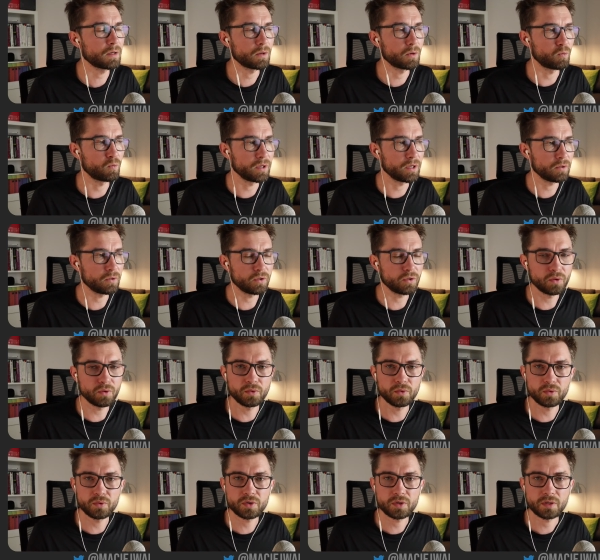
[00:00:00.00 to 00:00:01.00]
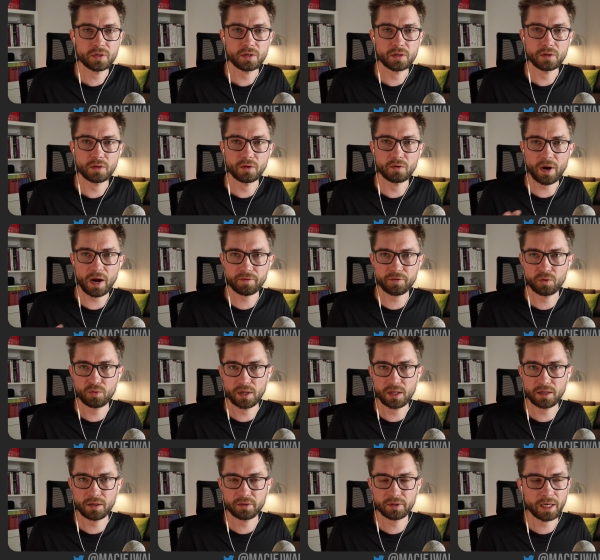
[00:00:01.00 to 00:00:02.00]
we use
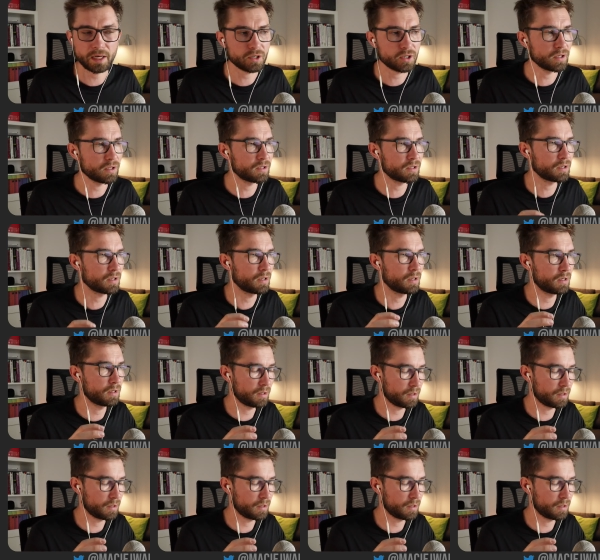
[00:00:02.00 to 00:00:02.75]
GraphQL annotations,